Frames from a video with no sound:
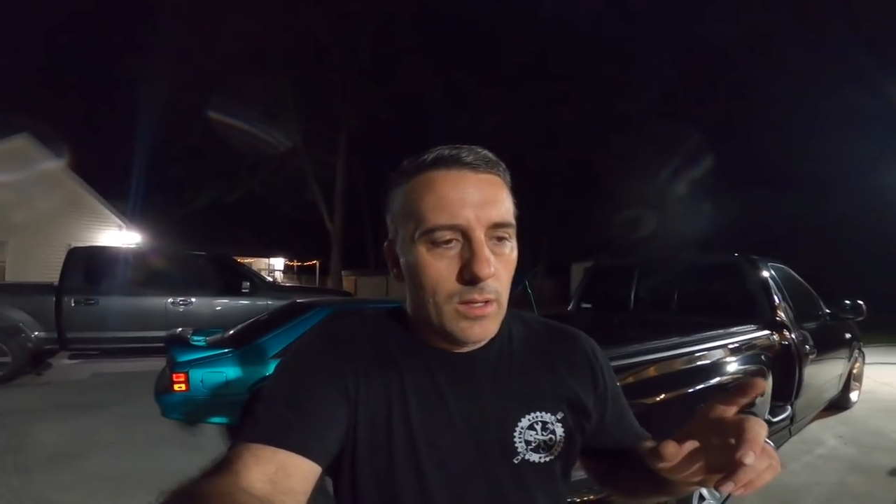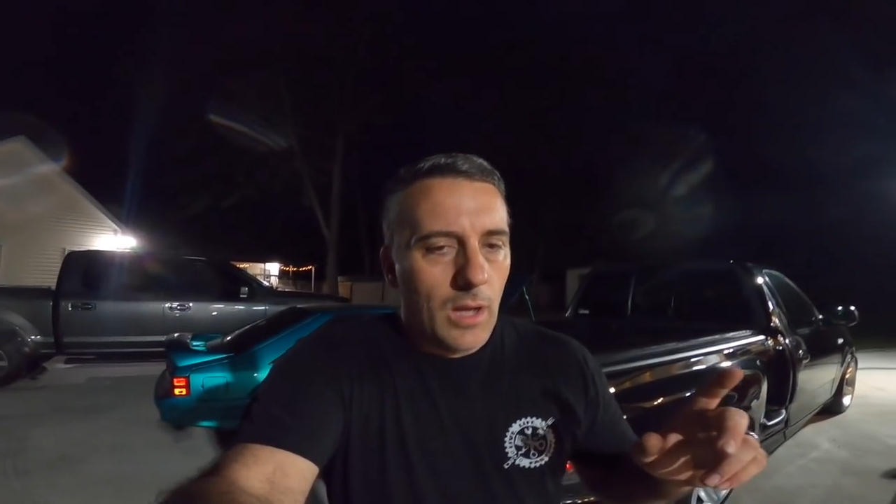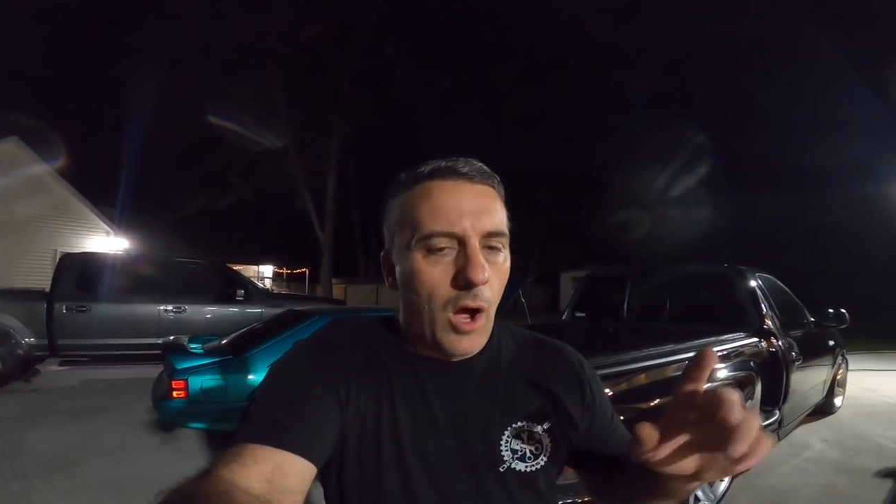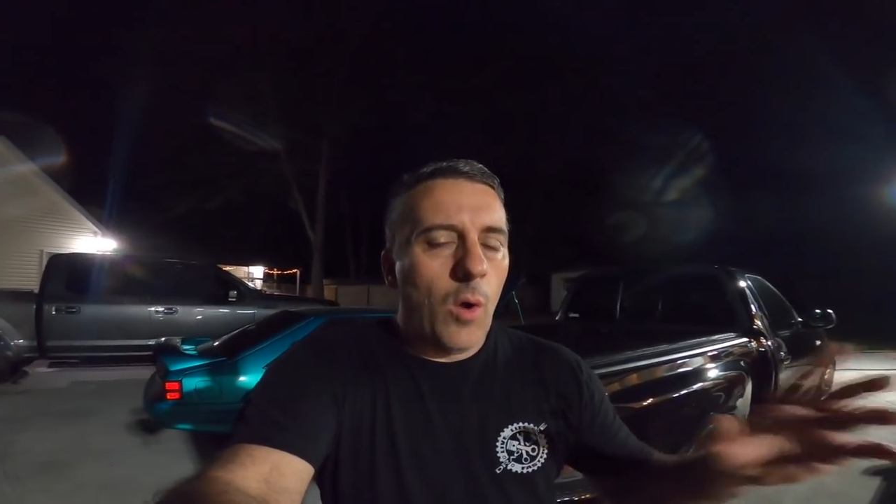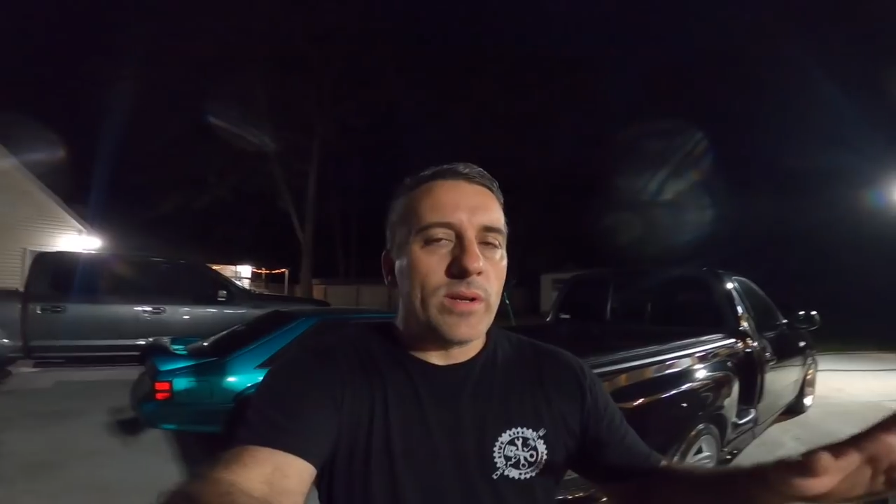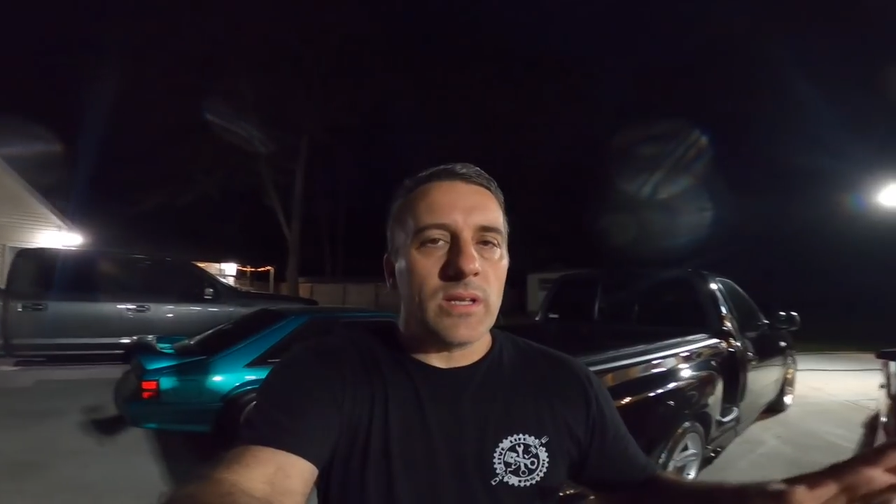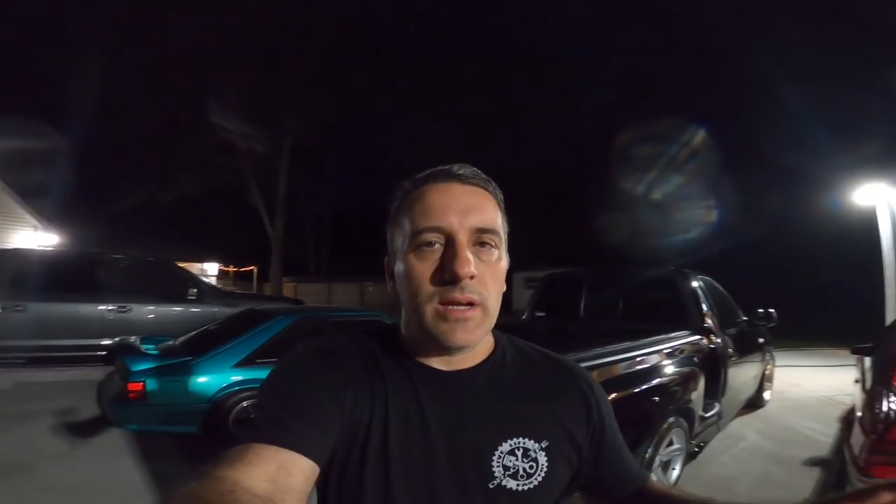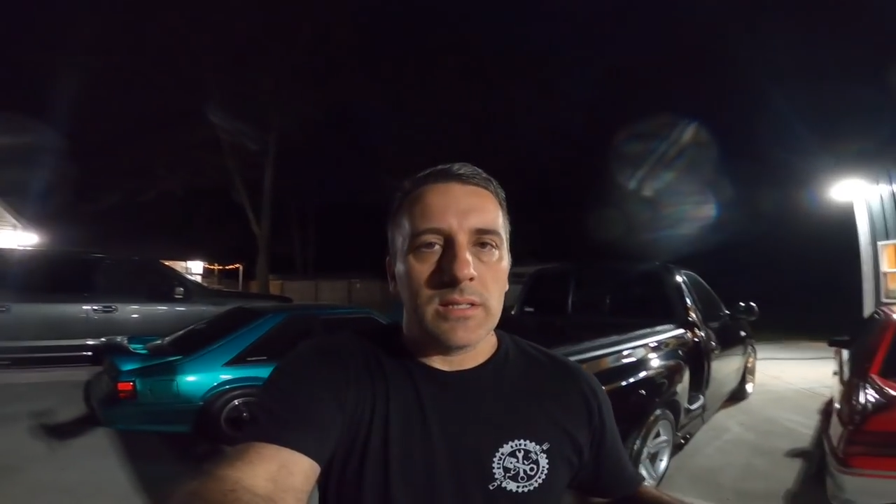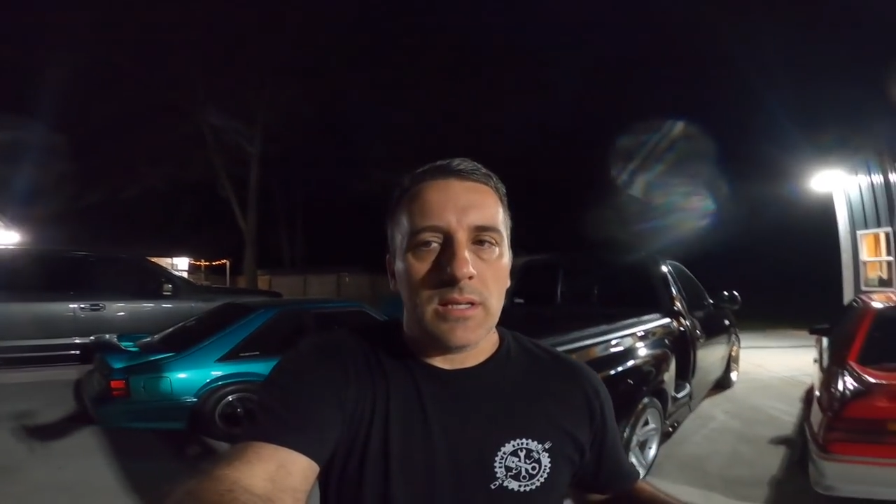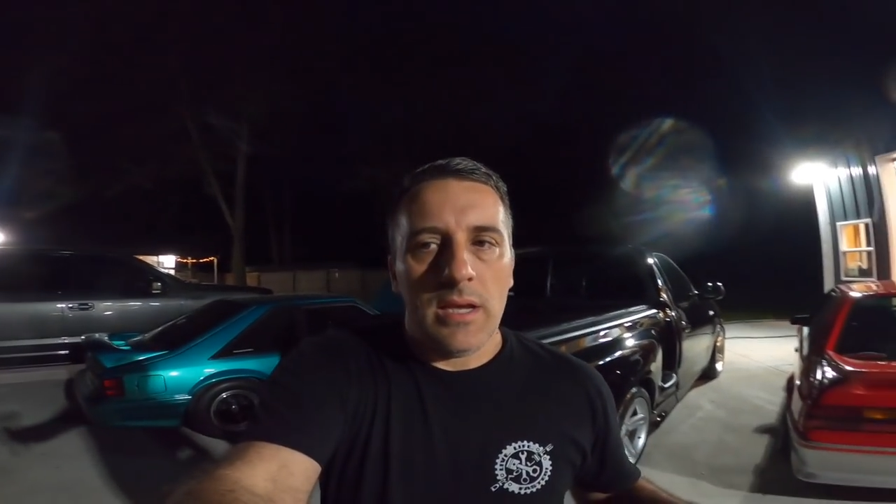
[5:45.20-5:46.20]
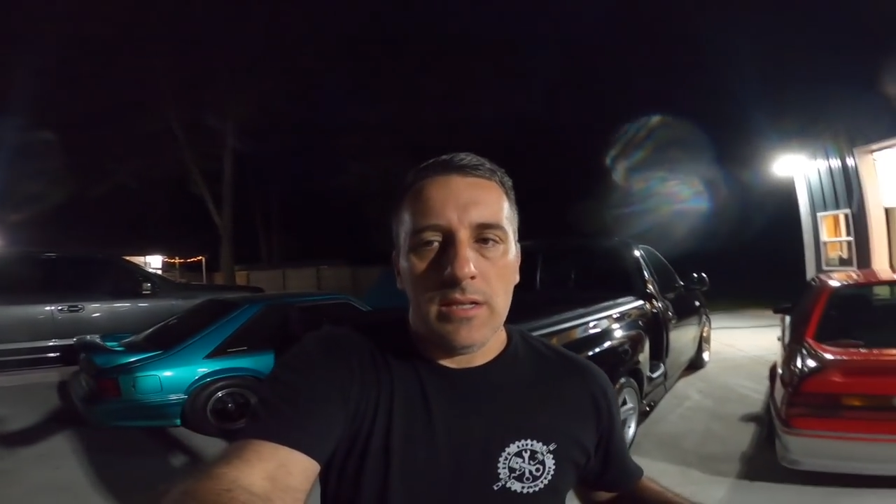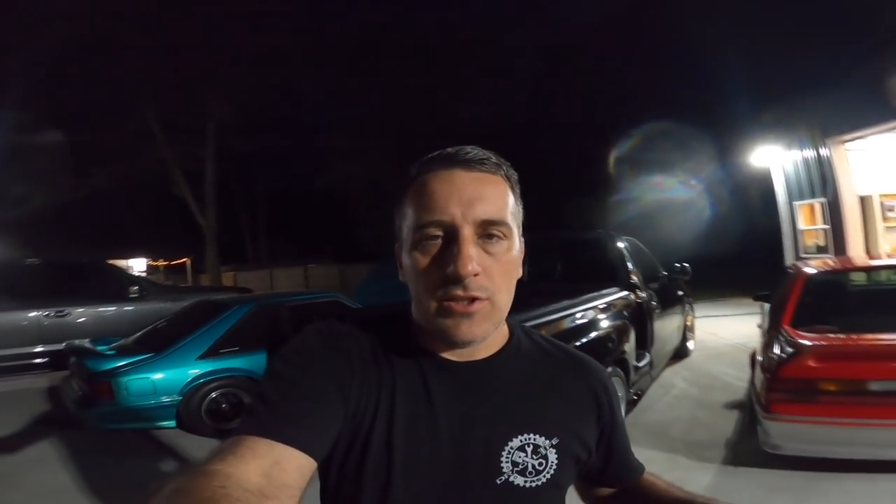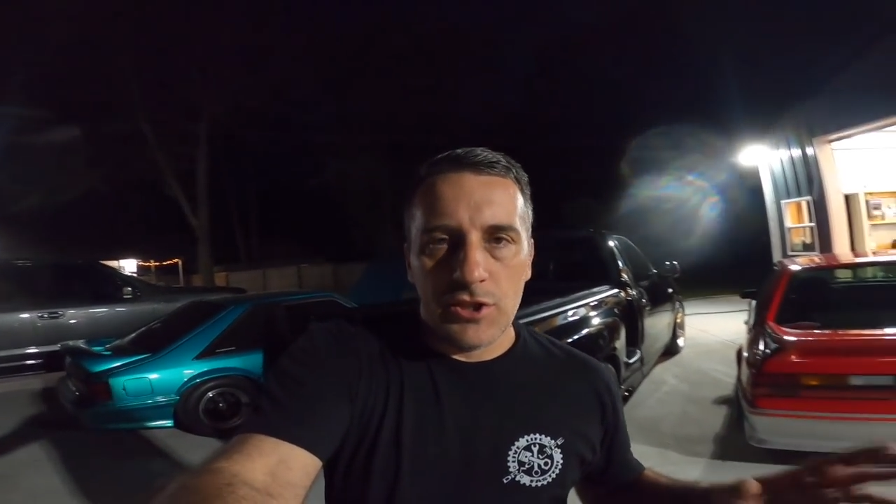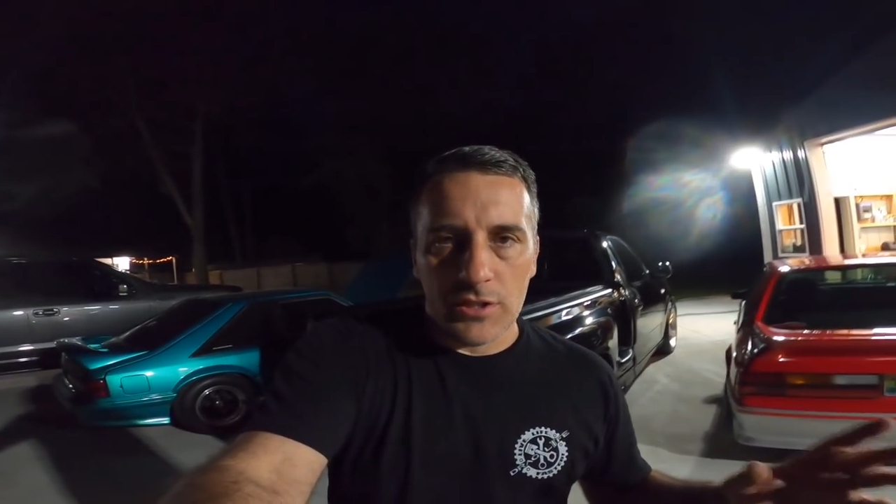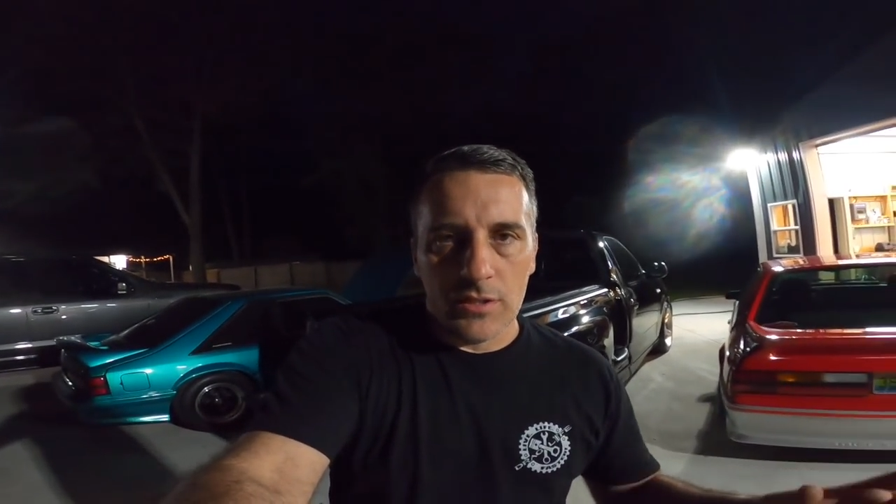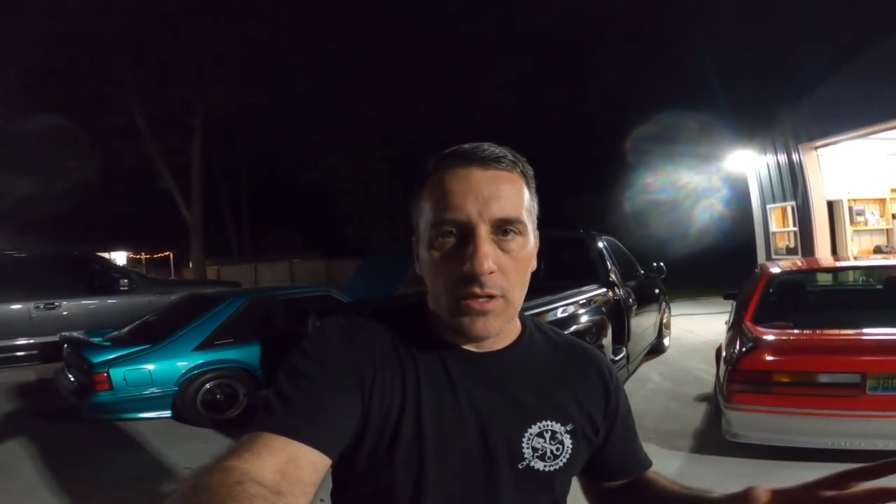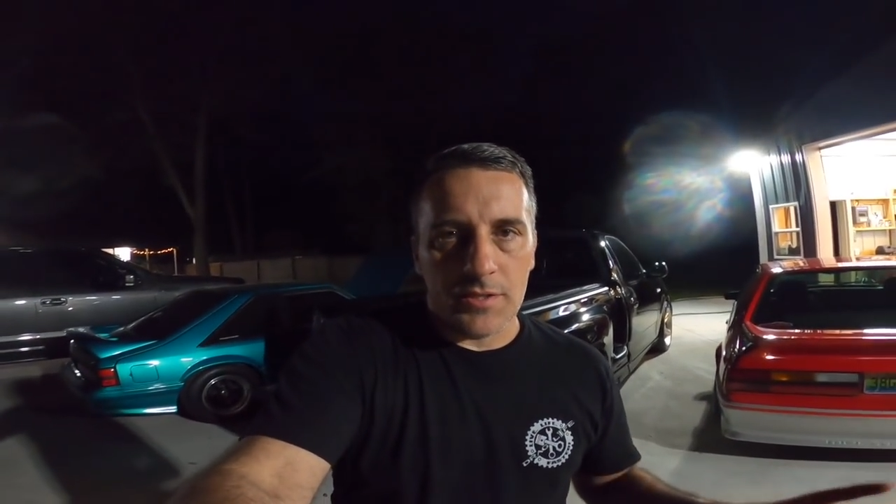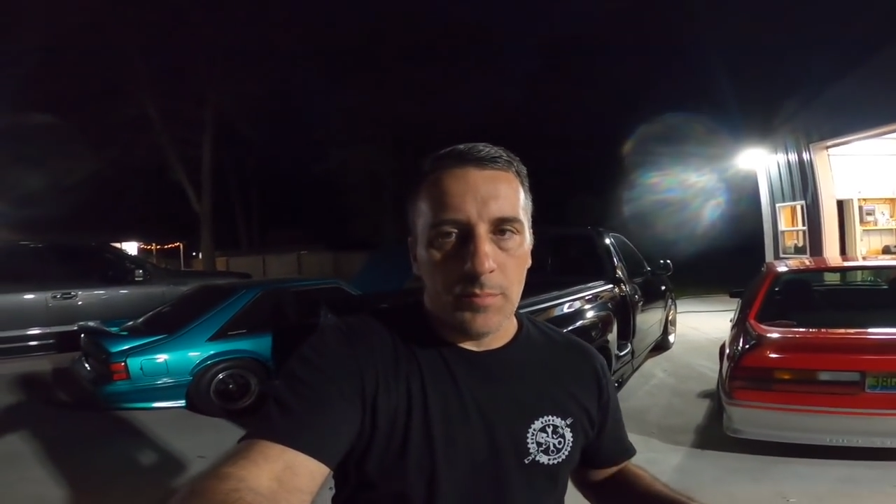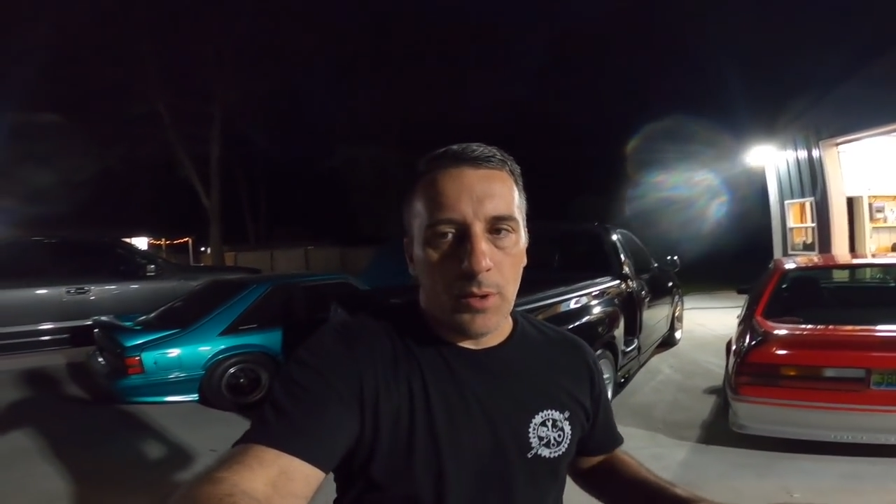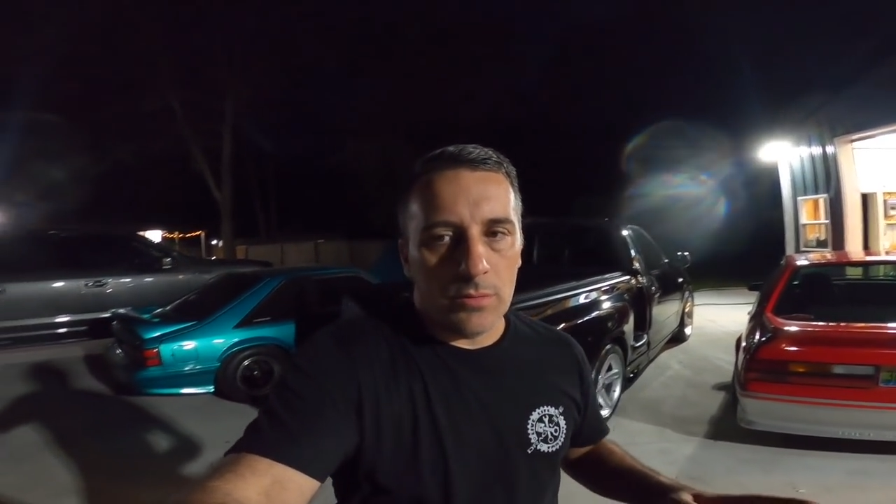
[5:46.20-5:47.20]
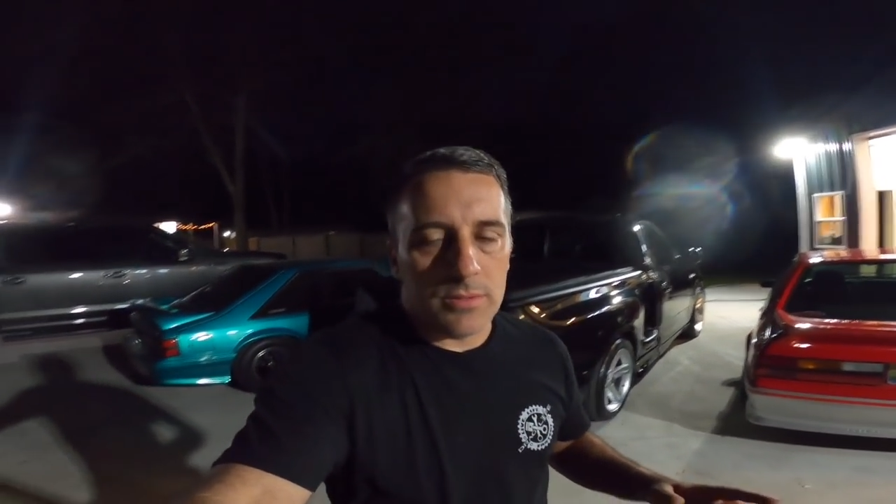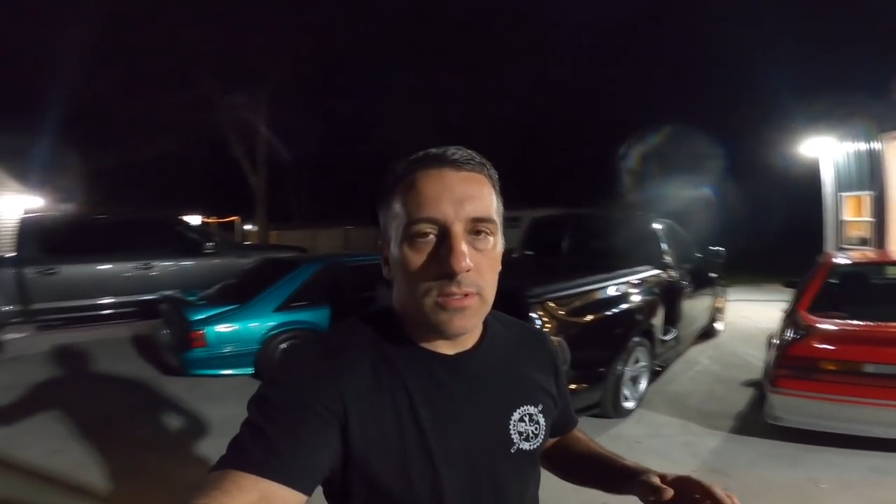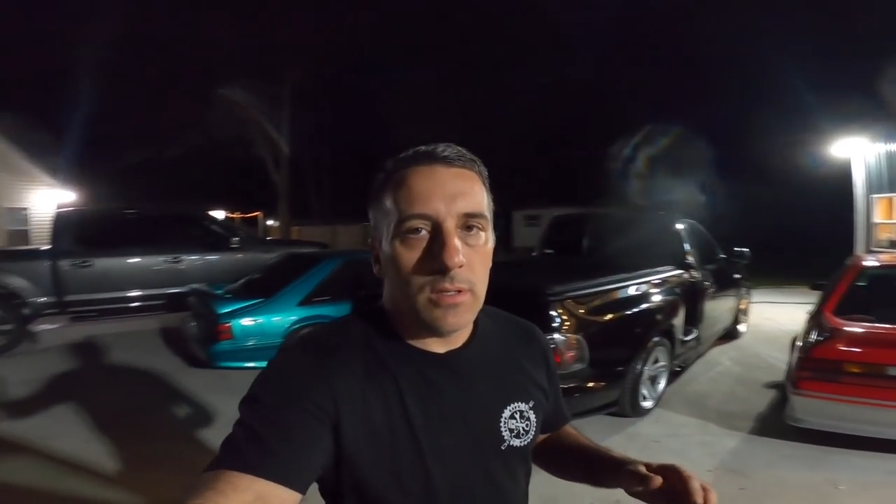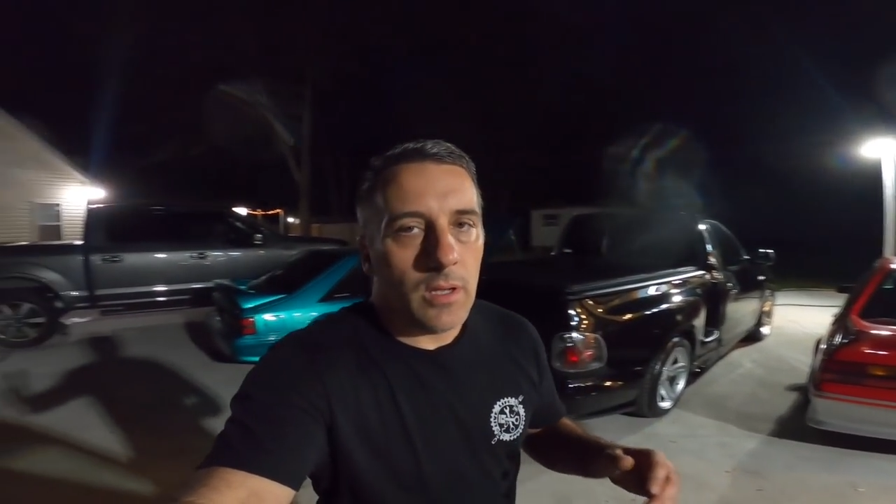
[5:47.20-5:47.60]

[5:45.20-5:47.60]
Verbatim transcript: I always like to say it's just nuts and bolts.